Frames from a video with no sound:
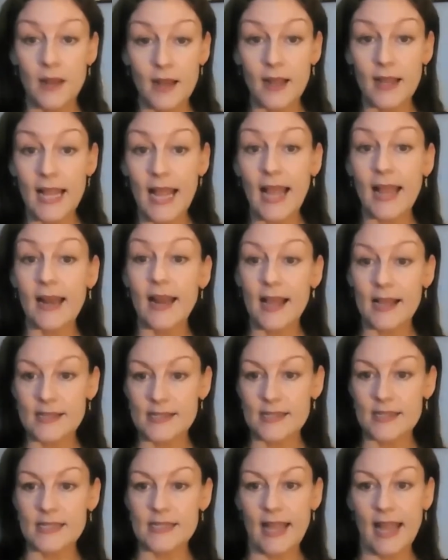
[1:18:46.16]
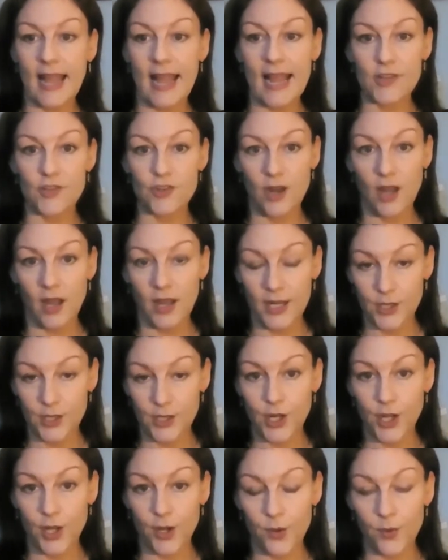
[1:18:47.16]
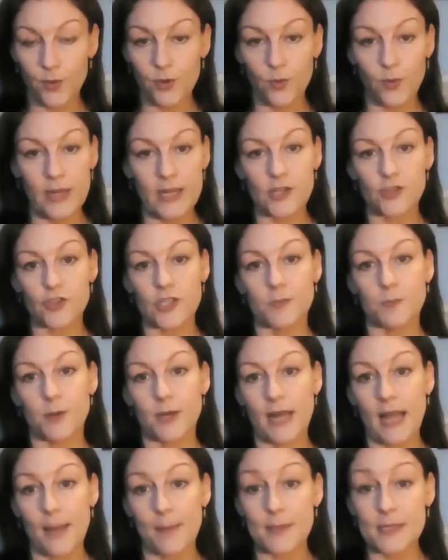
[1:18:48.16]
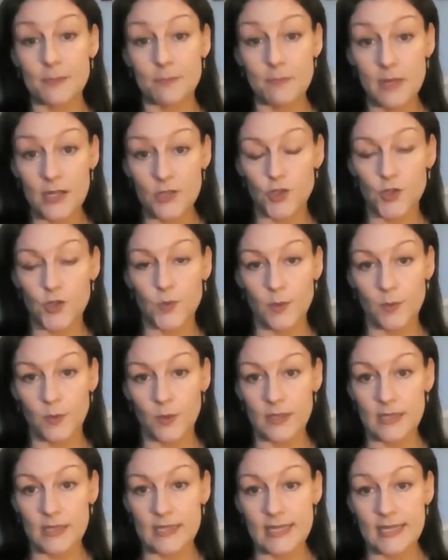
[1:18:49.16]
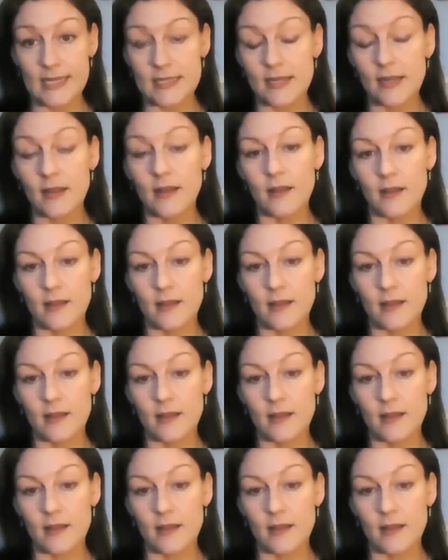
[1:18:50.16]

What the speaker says: Again, as an estate agent, I know that we could just put it up as much as we wanted.